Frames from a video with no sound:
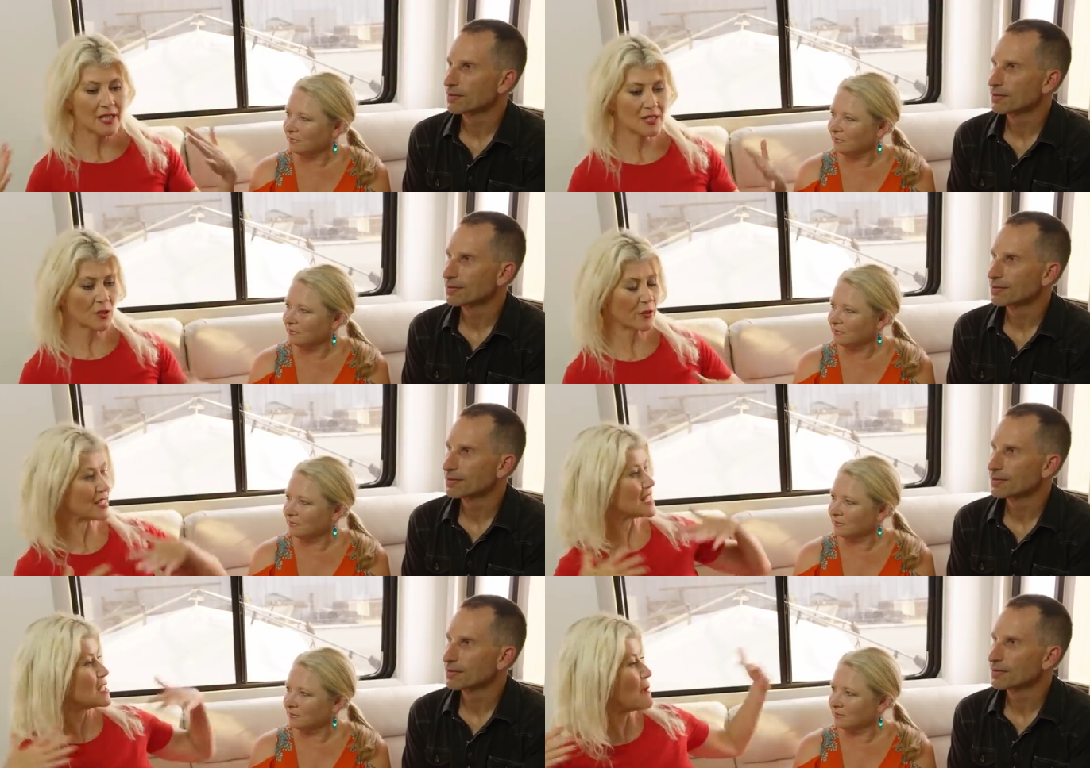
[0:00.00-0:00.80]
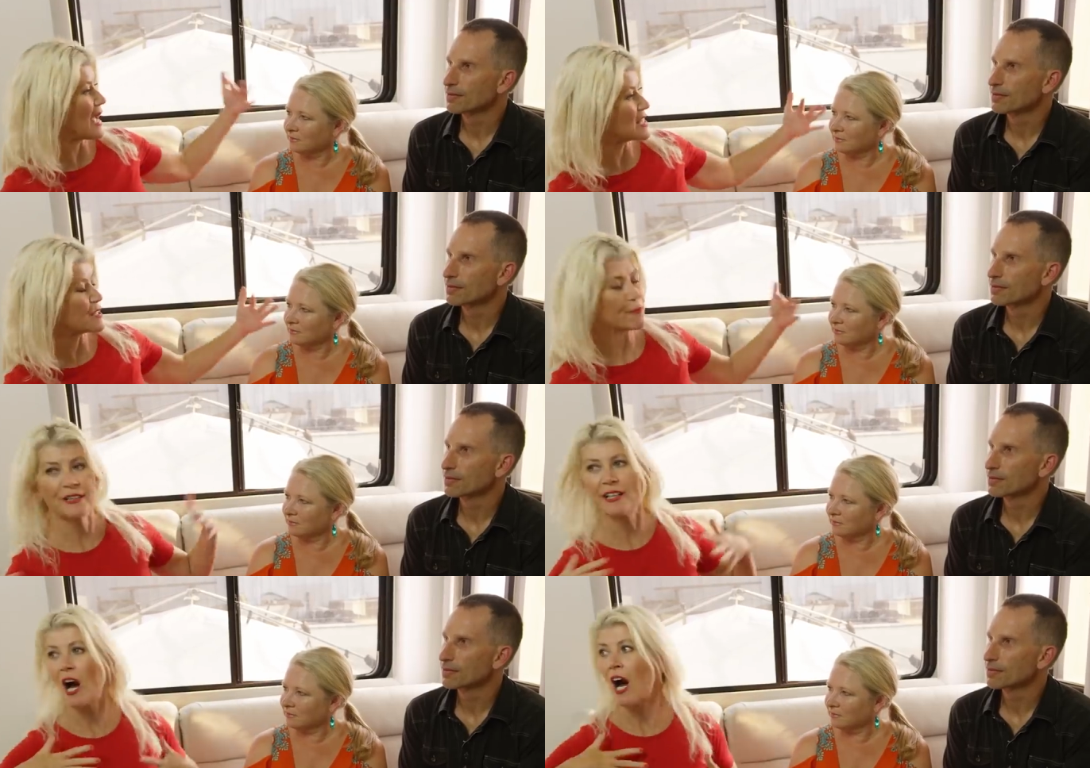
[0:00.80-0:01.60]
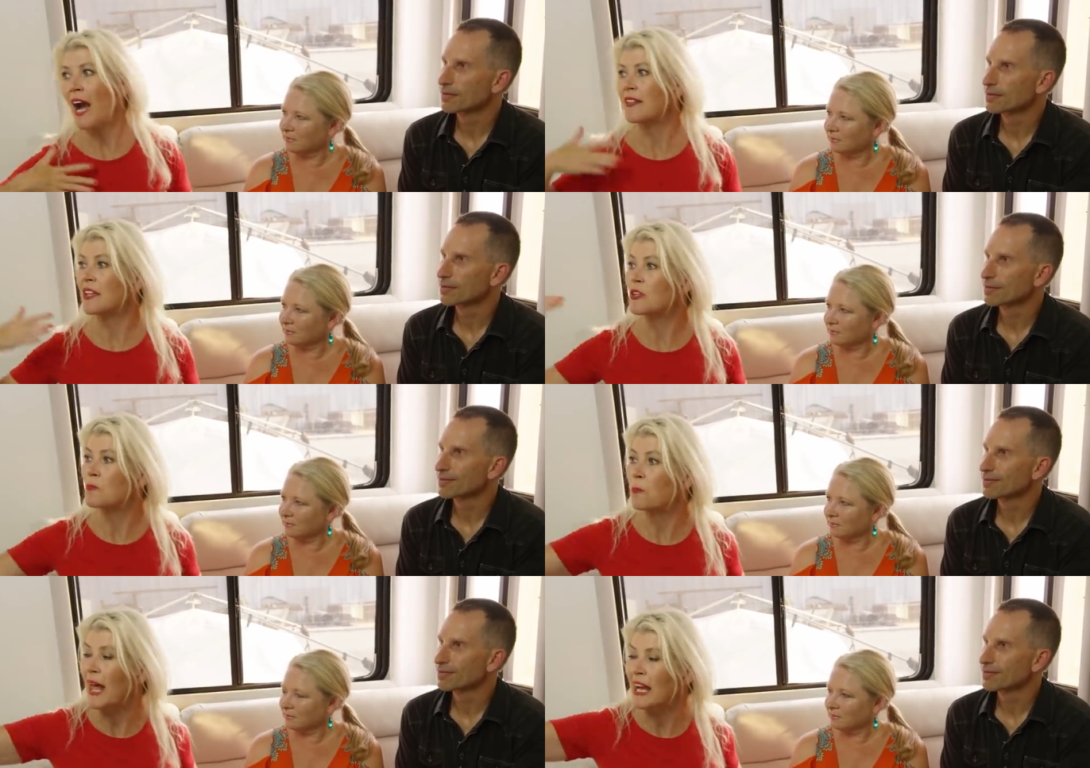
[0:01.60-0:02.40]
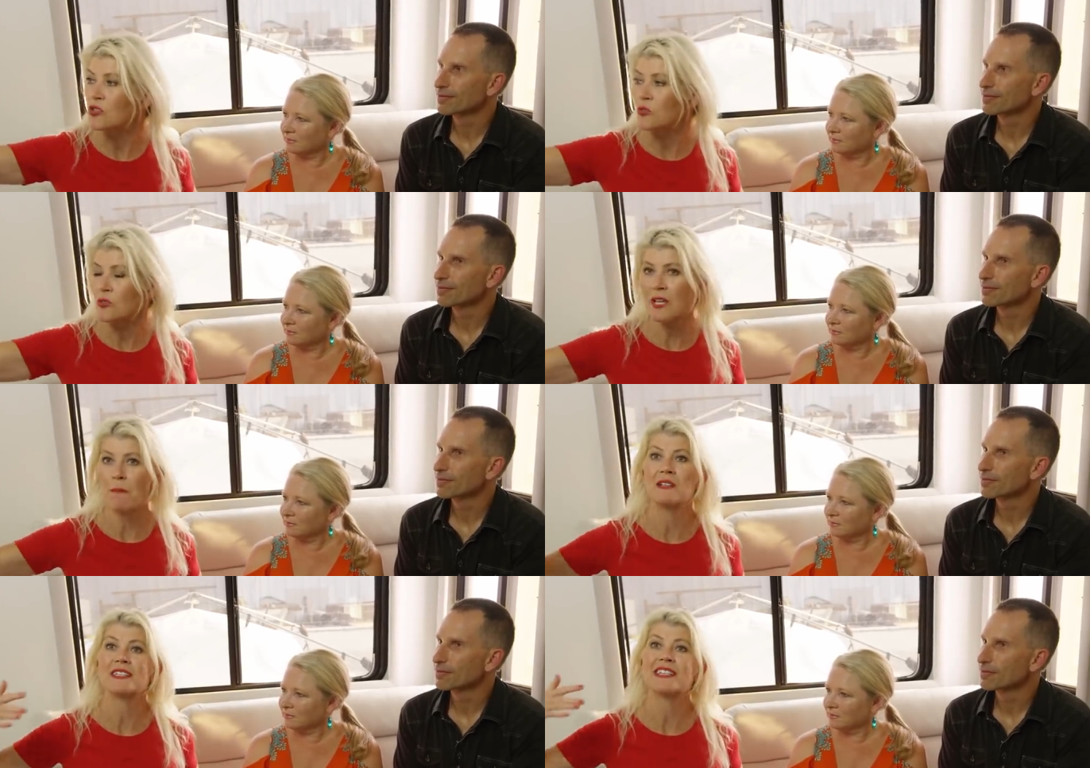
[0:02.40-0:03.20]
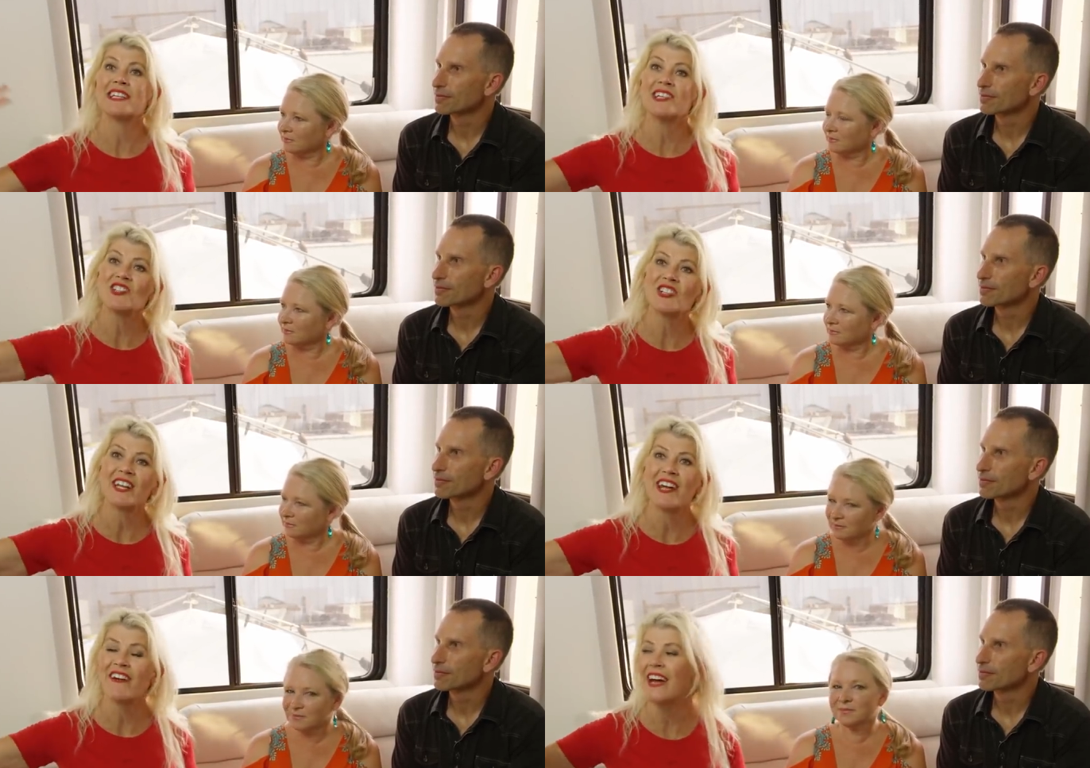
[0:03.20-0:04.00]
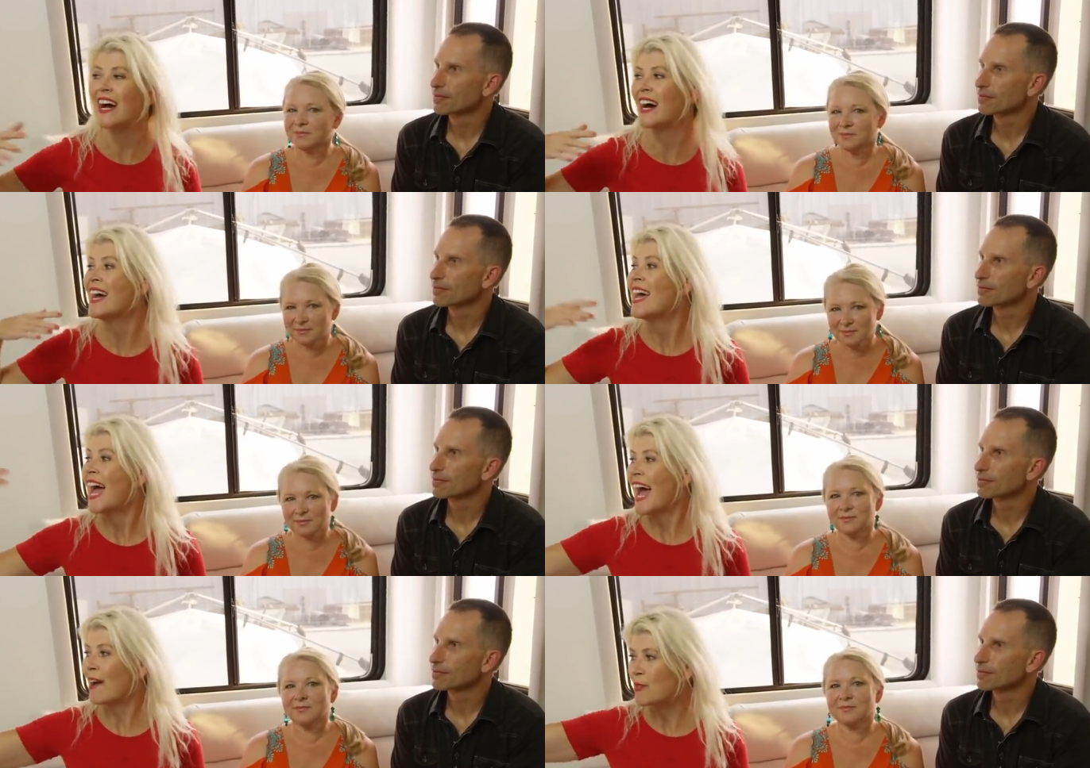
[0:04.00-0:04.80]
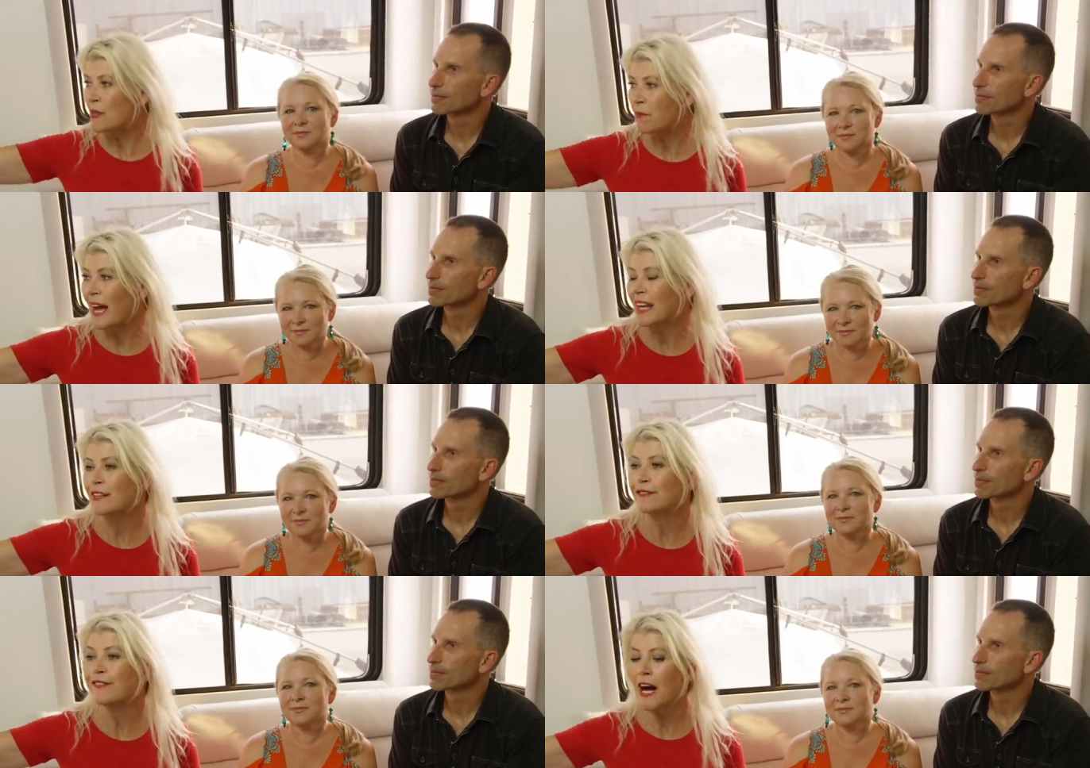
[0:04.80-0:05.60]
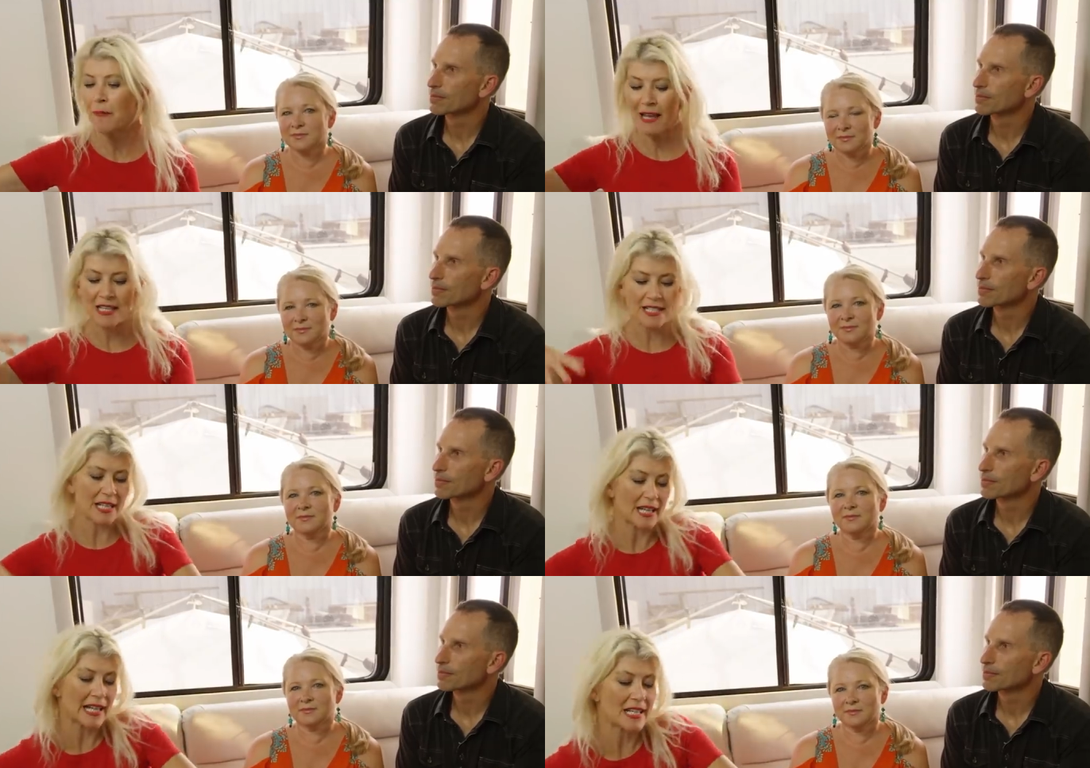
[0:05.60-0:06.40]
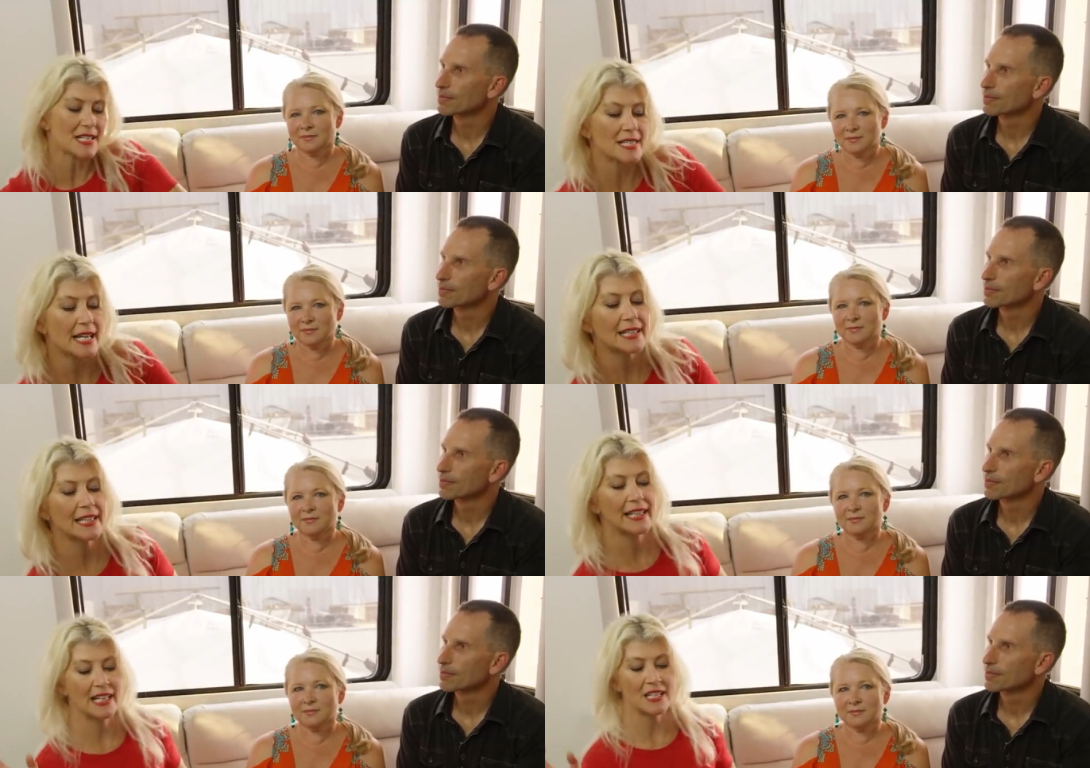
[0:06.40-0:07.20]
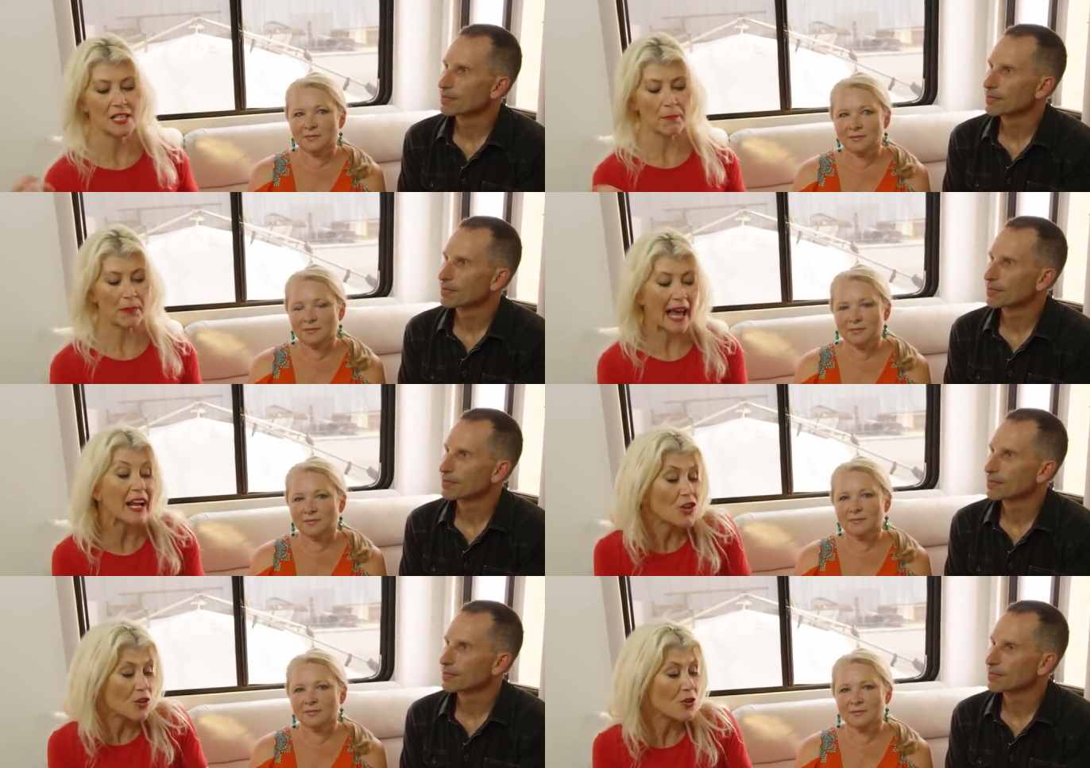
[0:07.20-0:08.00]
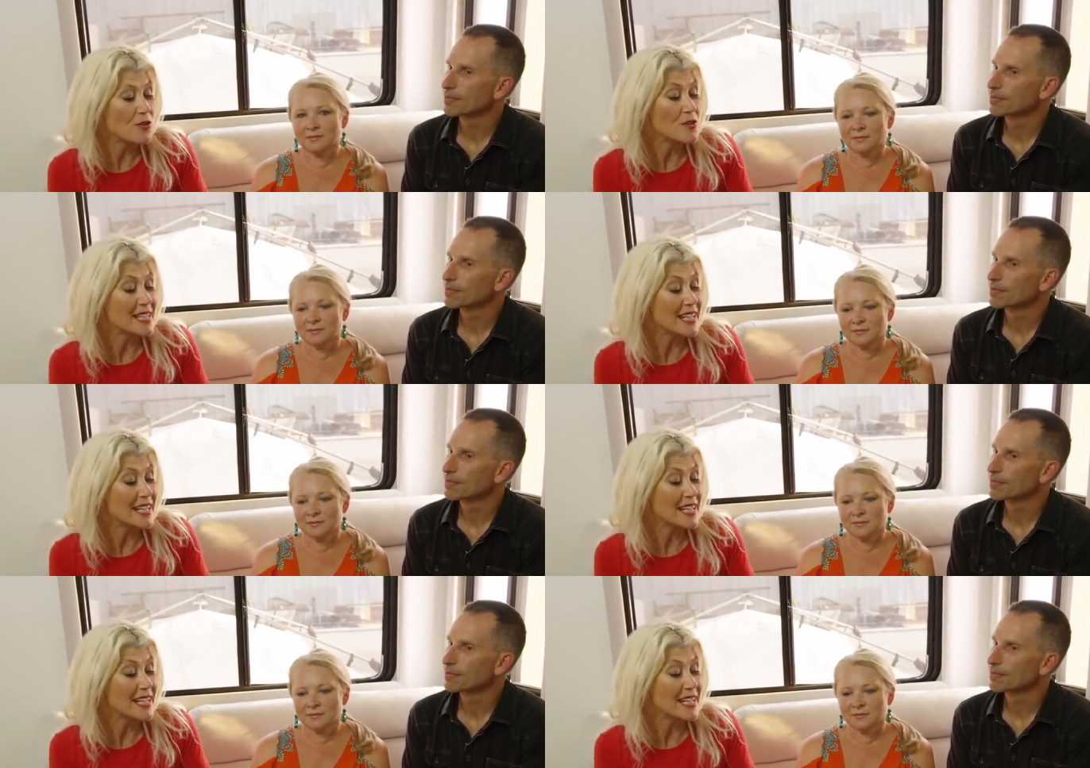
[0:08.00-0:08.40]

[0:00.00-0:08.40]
Speaker 1: it's sort of expansive with the eye, and then the black draws up into the kitchen area, mm. and with the black of the fireplace, and it links subtly into the black hues